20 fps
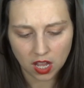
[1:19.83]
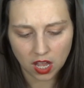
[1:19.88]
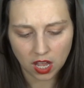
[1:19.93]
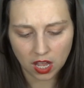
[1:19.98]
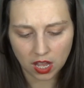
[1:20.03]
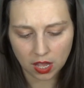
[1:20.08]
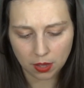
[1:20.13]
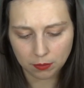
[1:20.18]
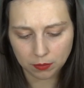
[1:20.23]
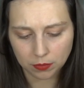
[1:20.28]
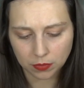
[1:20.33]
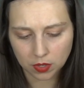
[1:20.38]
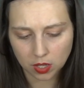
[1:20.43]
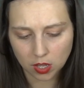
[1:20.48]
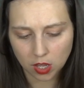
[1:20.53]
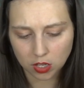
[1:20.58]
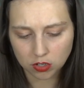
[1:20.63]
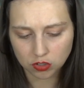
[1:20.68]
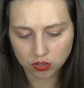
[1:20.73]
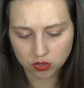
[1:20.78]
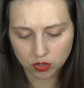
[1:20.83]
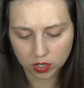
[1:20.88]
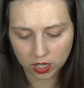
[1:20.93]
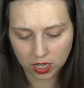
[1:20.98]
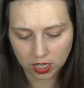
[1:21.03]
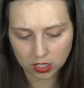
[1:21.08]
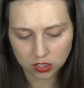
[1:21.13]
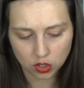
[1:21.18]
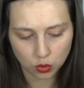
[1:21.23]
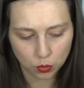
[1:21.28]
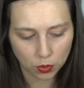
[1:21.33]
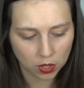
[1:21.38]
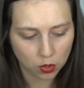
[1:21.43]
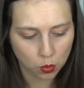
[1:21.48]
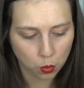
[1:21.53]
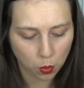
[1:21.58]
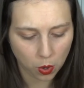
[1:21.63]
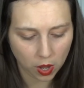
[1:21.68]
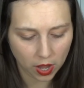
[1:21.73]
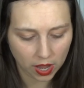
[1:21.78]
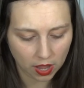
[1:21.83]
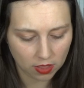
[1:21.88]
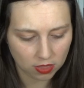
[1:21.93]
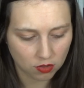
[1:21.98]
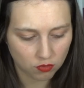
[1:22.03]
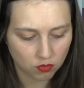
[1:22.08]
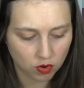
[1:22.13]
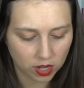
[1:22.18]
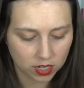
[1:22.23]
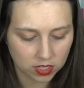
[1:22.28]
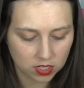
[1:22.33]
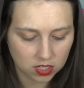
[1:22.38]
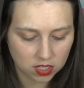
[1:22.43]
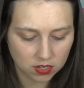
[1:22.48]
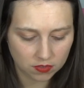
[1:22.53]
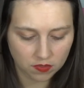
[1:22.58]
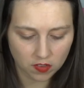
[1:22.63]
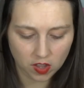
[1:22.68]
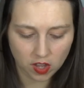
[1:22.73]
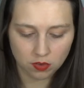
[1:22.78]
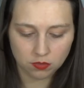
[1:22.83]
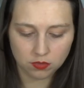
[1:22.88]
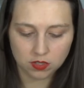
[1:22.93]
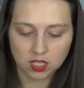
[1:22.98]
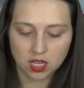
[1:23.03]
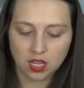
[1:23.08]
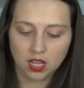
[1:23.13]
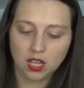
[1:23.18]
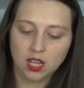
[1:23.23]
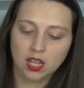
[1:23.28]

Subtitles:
country to acquire the right to vote.